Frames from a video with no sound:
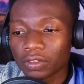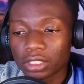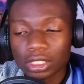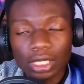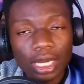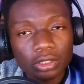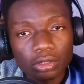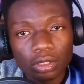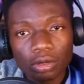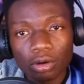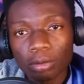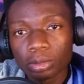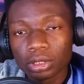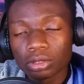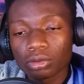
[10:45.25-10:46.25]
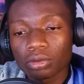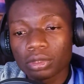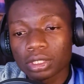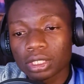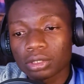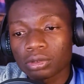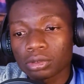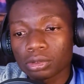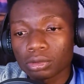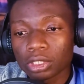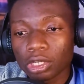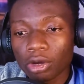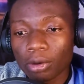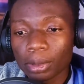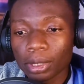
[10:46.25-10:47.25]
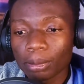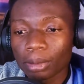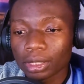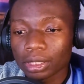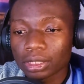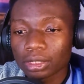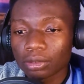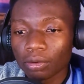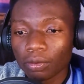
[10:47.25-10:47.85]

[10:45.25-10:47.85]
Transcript: She actually hoped, the turtles would help her, but